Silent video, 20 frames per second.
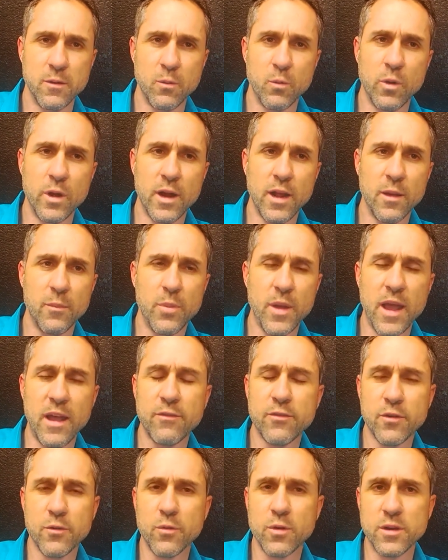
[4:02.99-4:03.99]
Went up
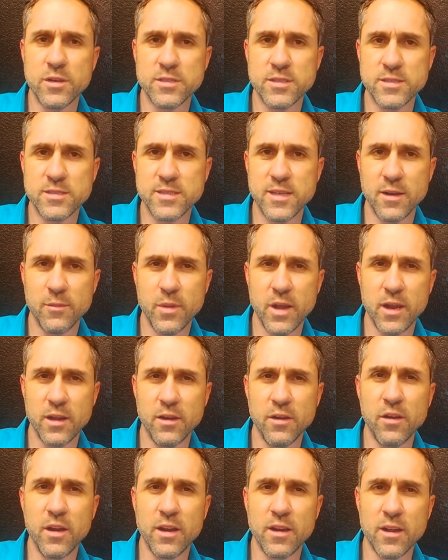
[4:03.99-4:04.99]
afterwards and said, man,
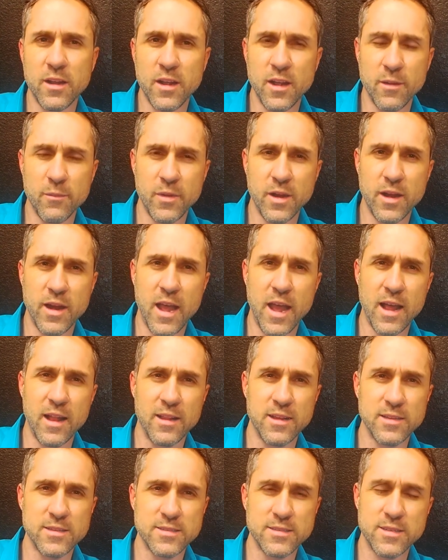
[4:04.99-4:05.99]
you need to come to
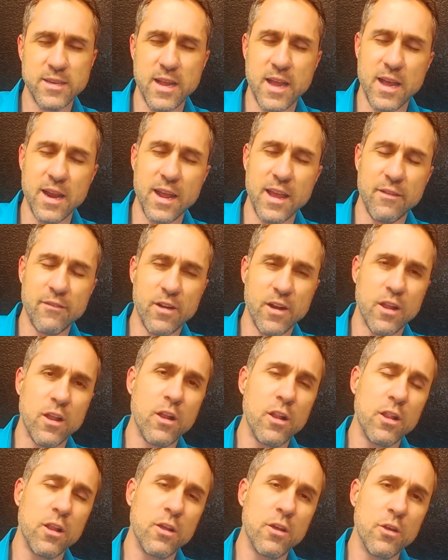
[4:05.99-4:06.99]
Dallas, not having a
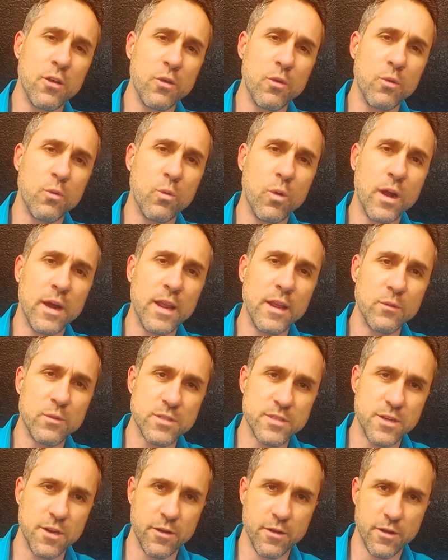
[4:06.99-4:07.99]
clue what he
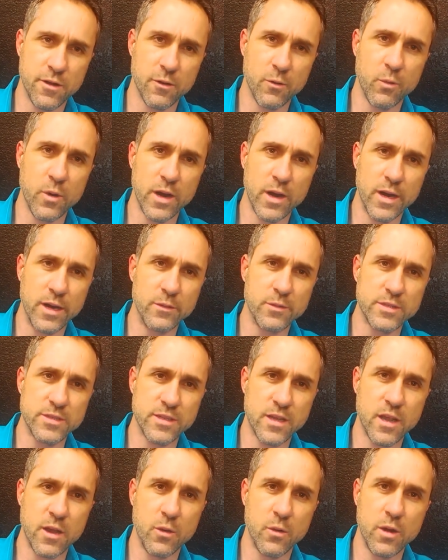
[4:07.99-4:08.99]
was doing or where he was
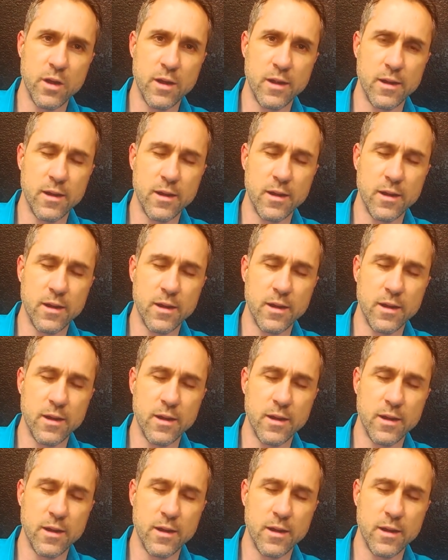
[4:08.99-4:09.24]
going.